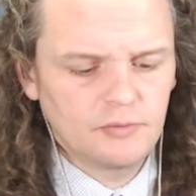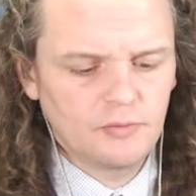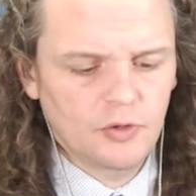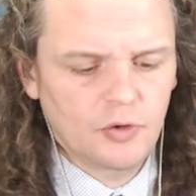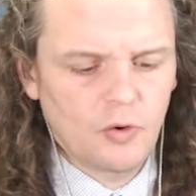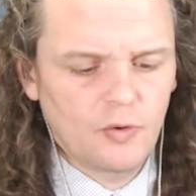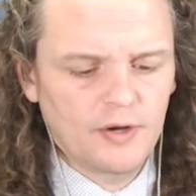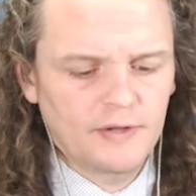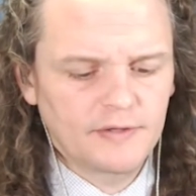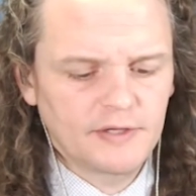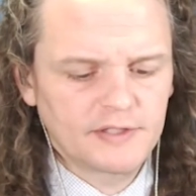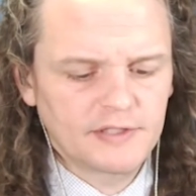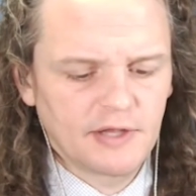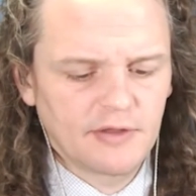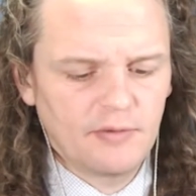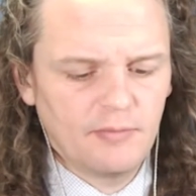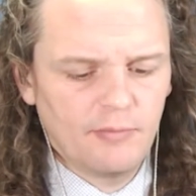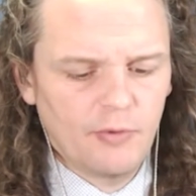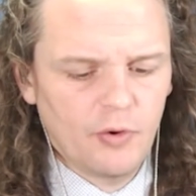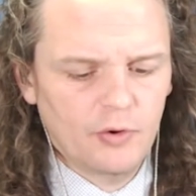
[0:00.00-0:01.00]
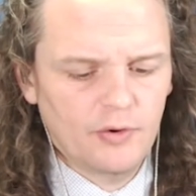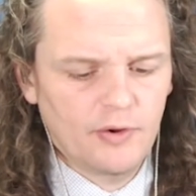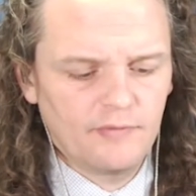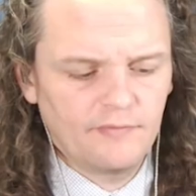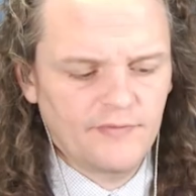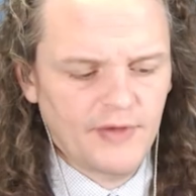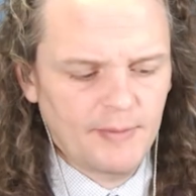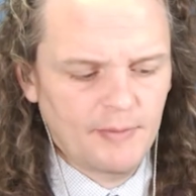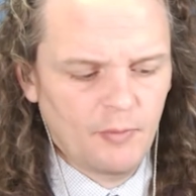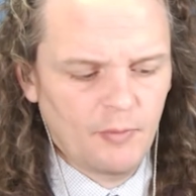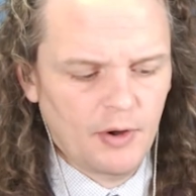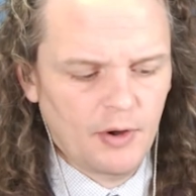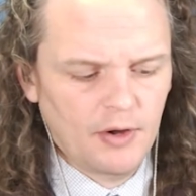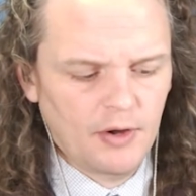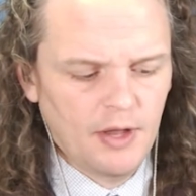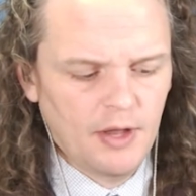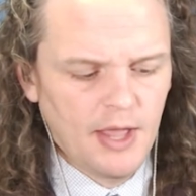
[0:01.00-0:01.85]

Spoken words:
recorded at the southern border in February,